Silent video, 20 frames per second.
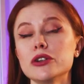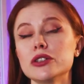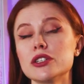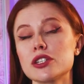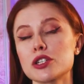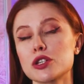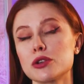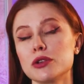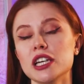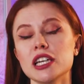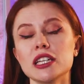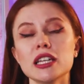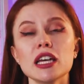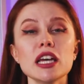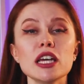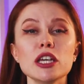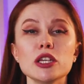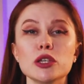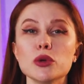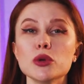on the screen
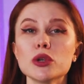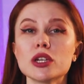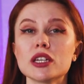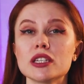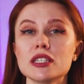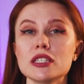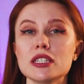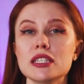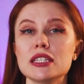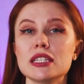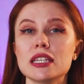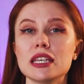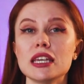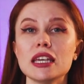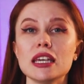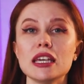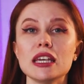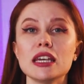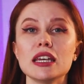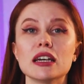you can
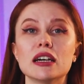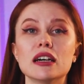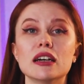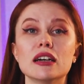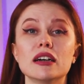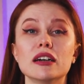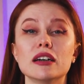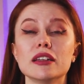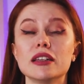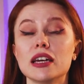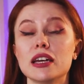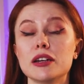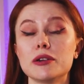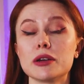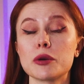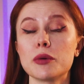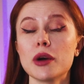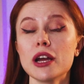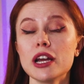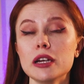see the
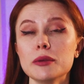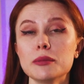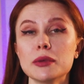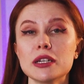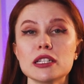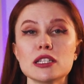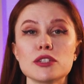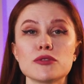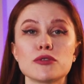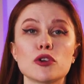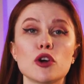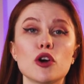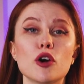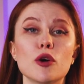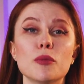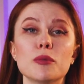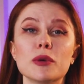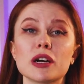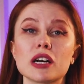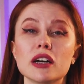requirements
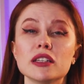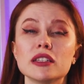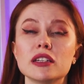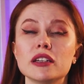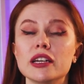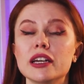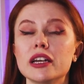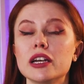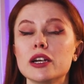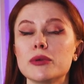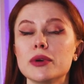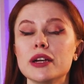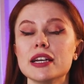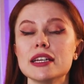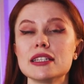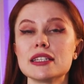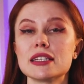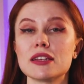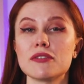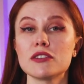from Qatar
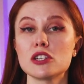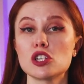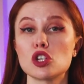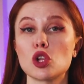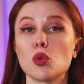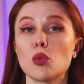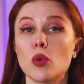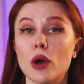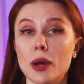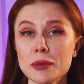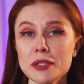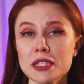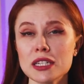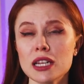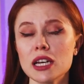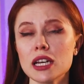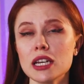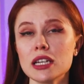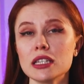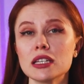Airways official
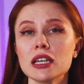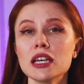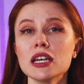website.